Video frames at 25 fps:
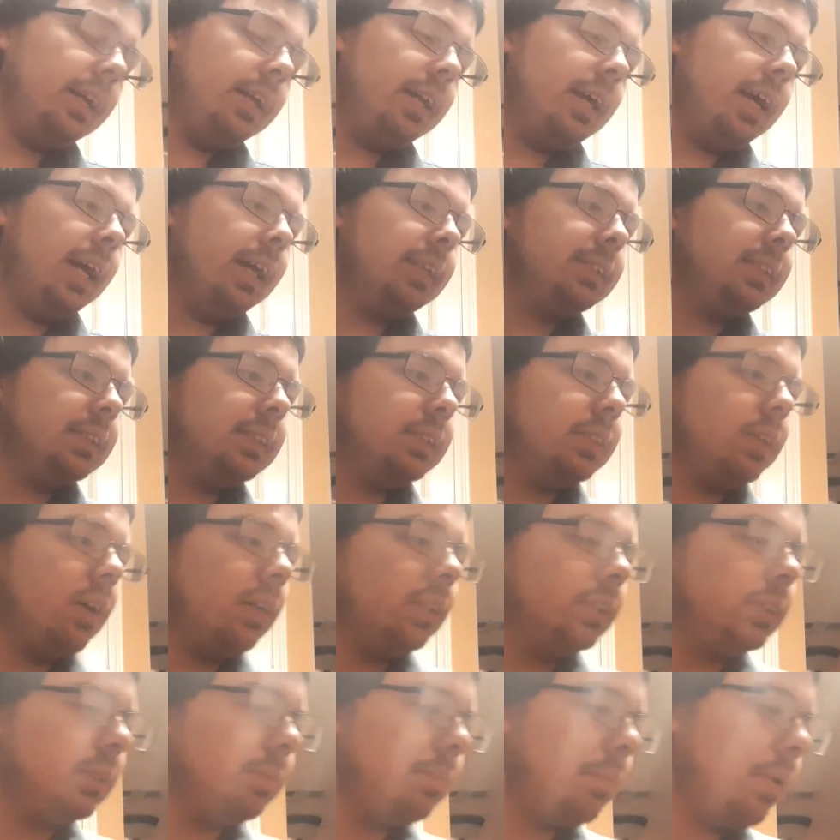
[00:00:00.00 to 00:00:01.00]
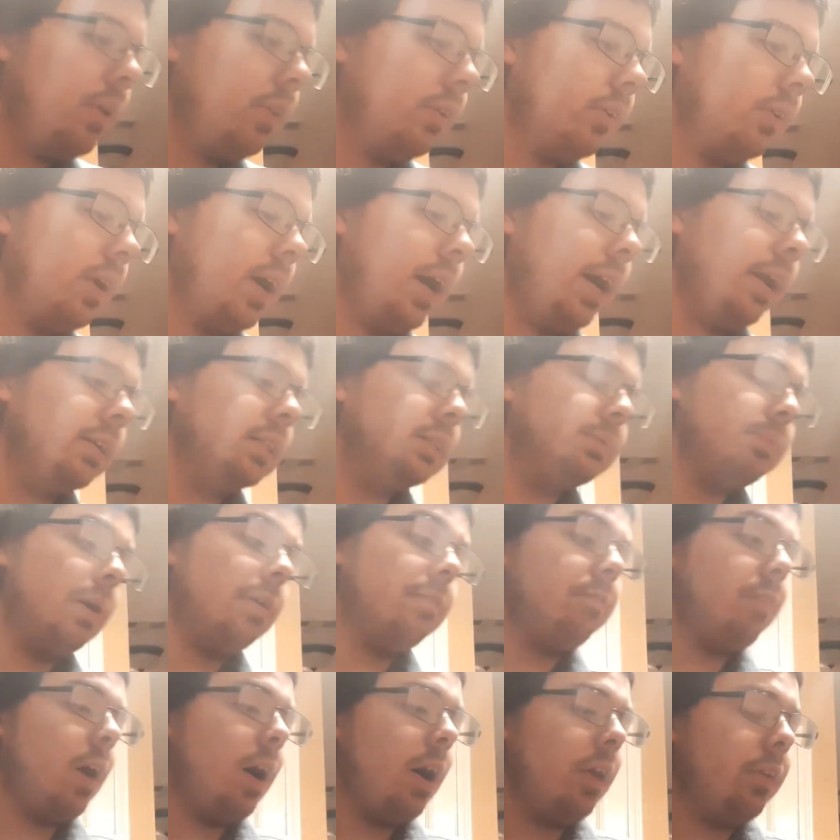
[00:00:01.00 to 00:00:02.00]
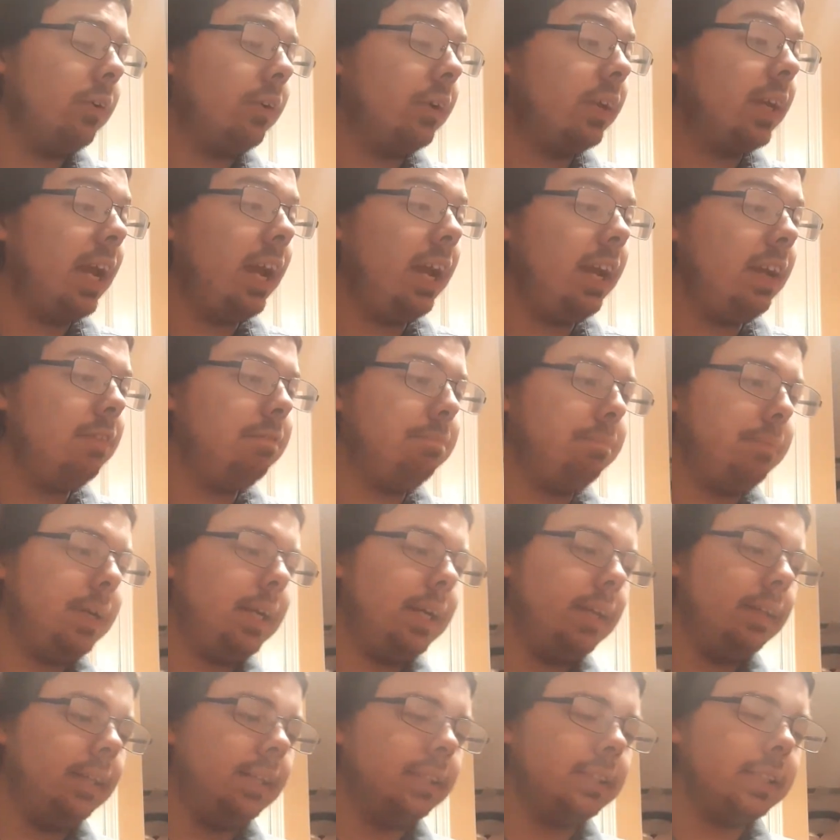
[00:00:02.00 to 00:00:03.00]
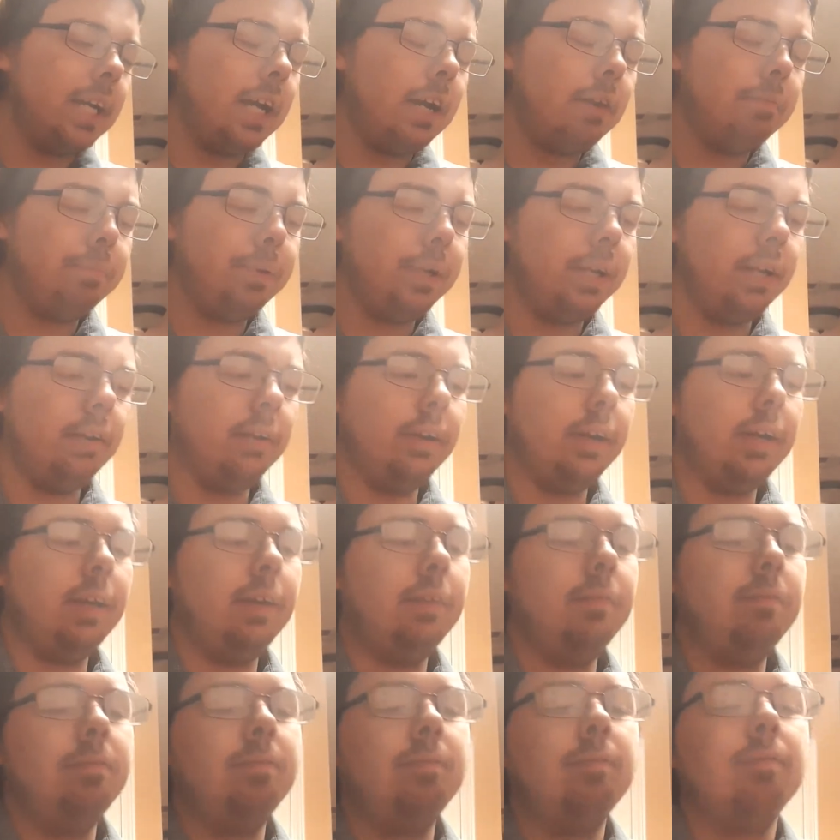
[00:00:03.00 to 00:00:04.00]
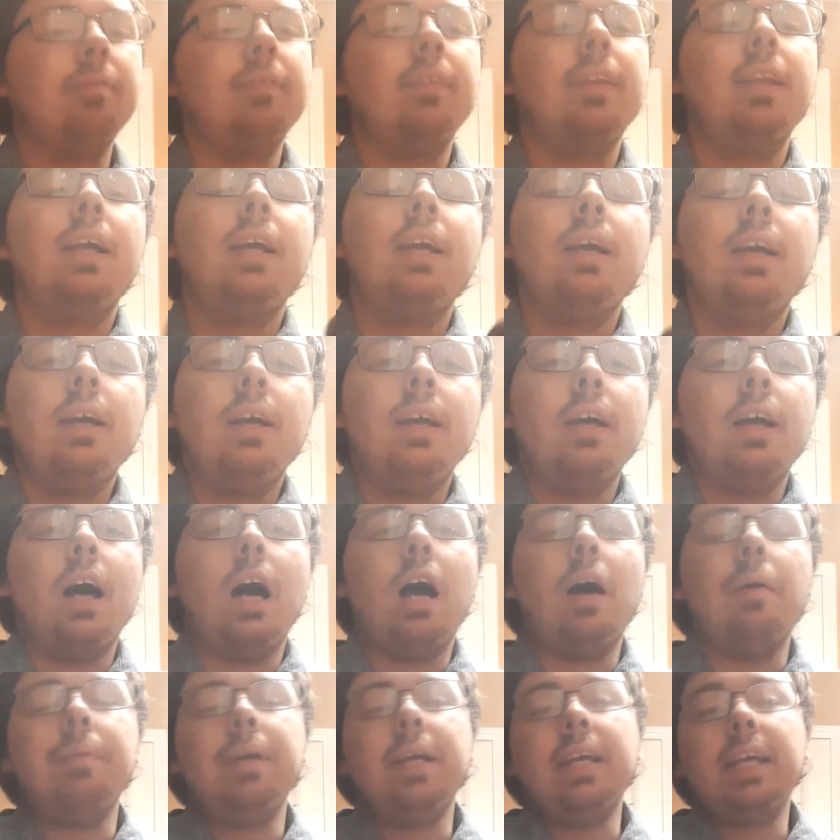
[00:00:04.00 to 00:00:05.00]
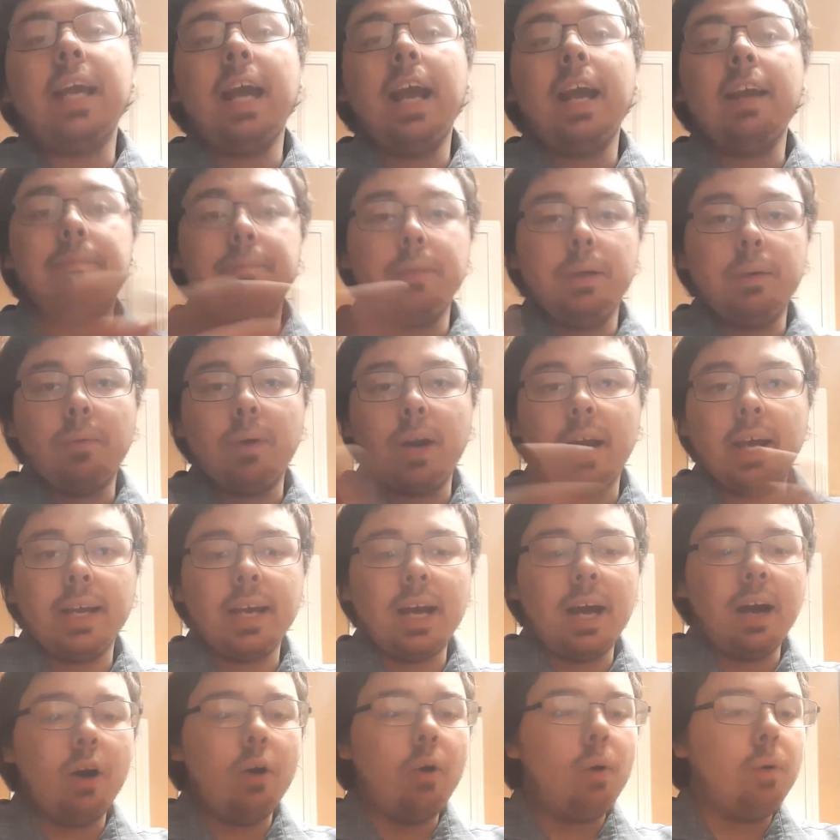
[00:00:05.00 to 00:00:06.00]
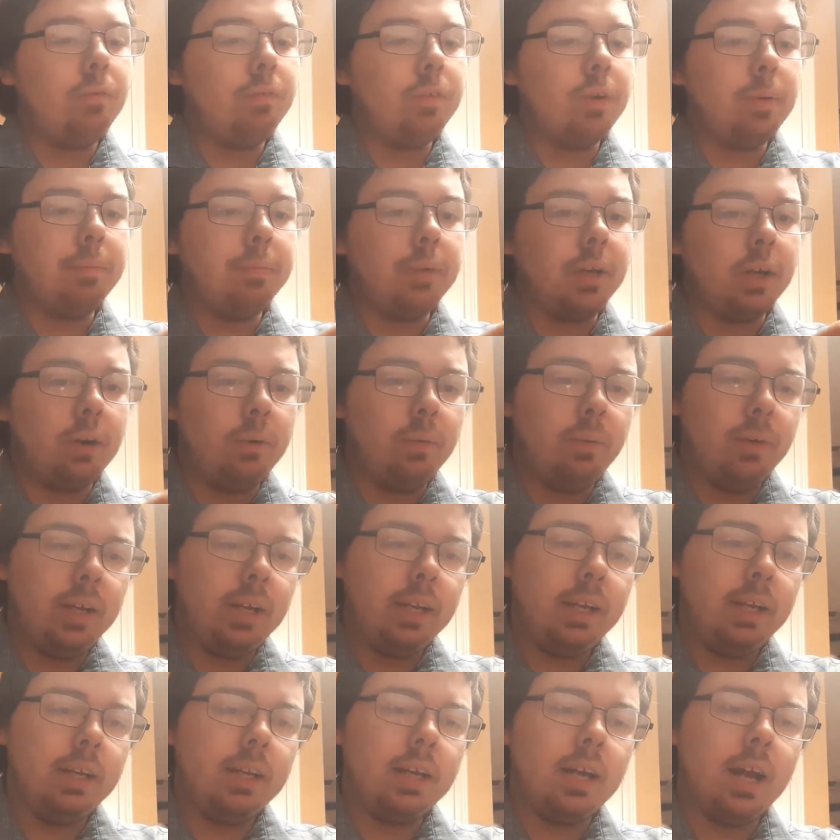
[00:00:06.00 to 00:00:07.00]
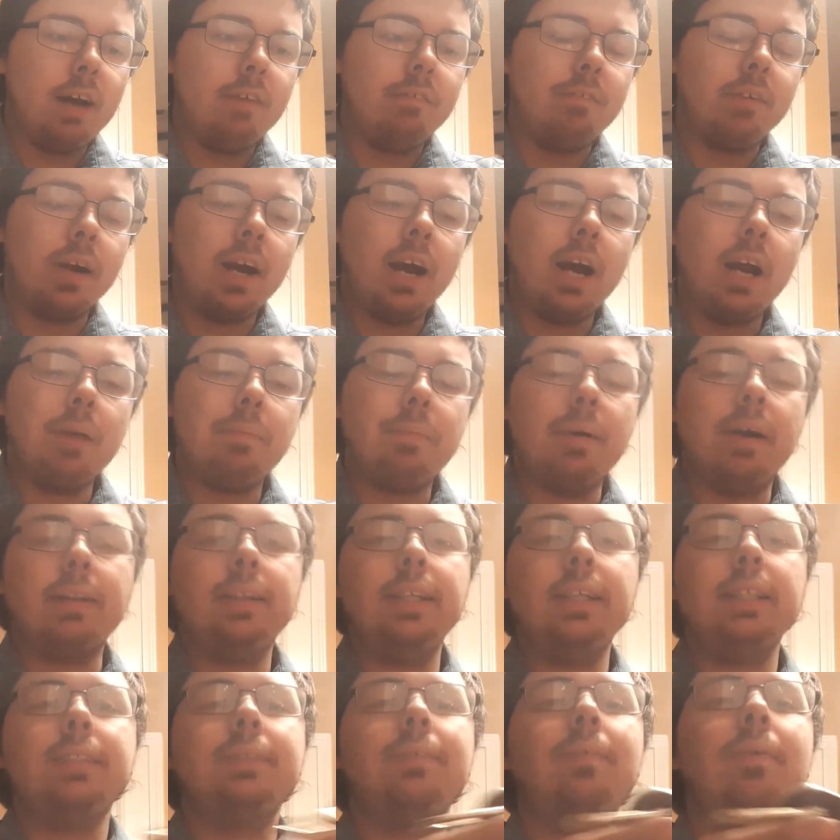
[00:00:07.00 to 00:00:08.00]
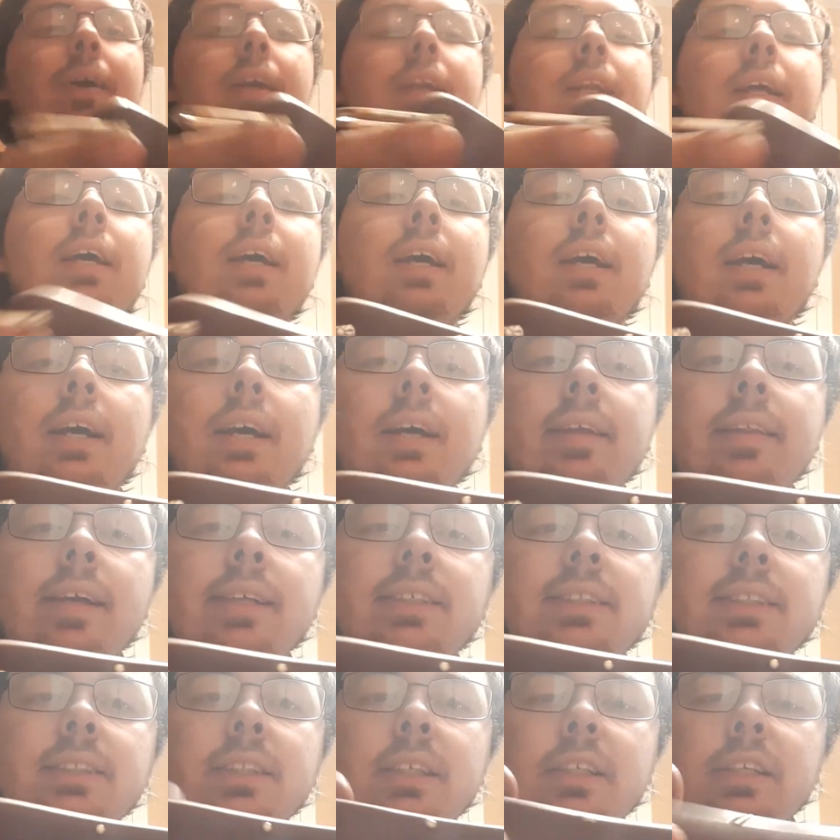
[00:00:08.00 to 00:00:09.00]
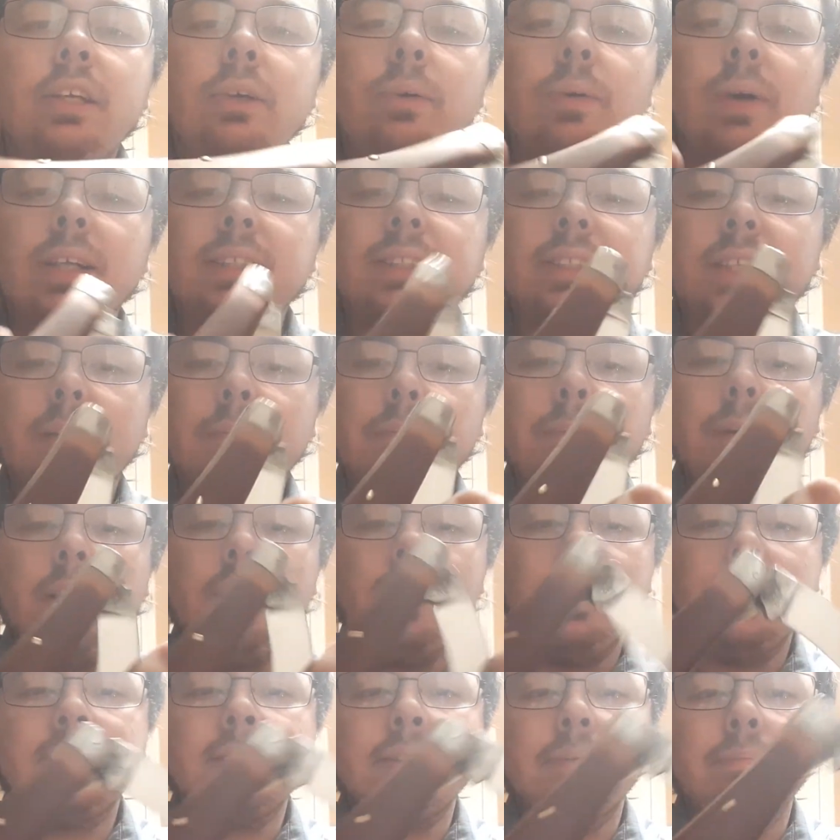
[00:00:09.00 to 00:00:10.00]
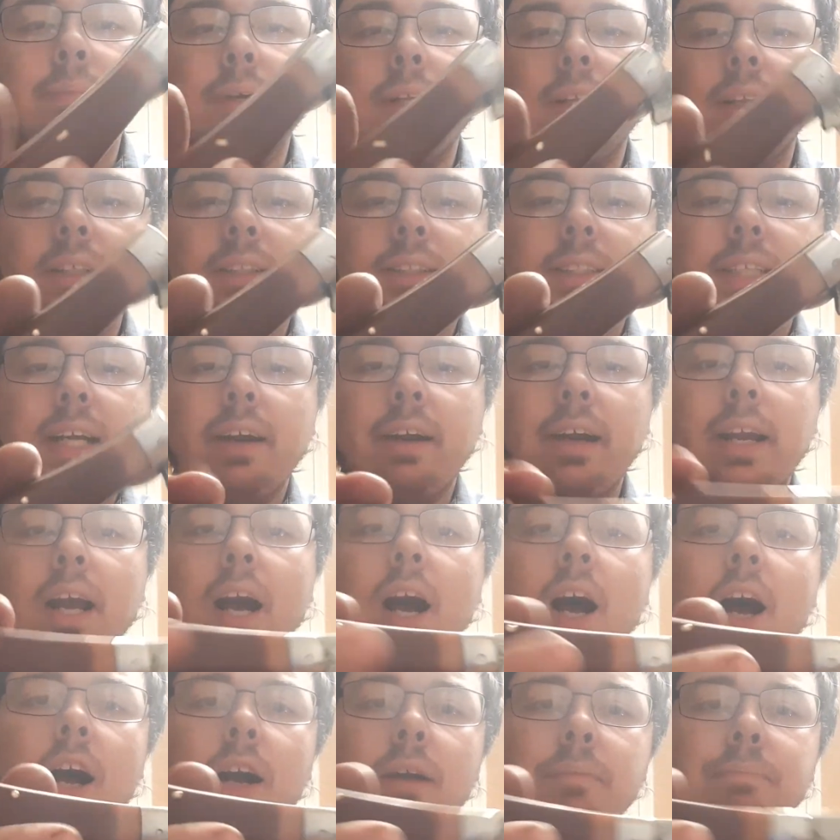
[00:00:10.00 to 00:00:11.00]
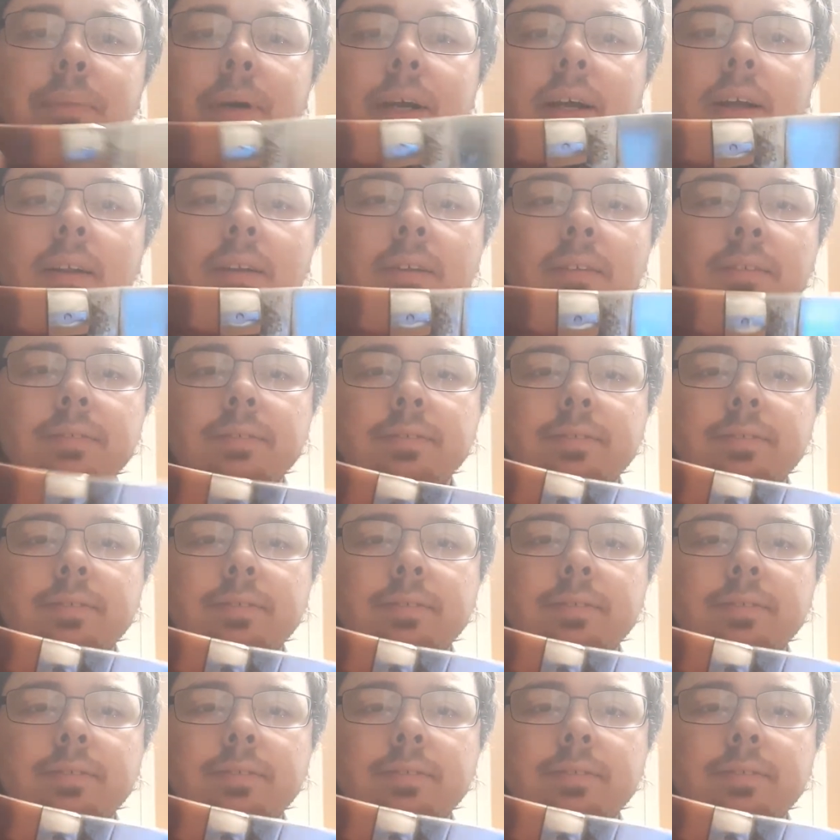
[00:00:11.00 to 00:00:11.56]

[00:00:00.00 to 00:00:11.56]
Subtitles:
next is on some other items my father gave me in the time period. He gave me when I got home from the Queen. I forgot about this one. This is a U.S. Camillus military hawkbill.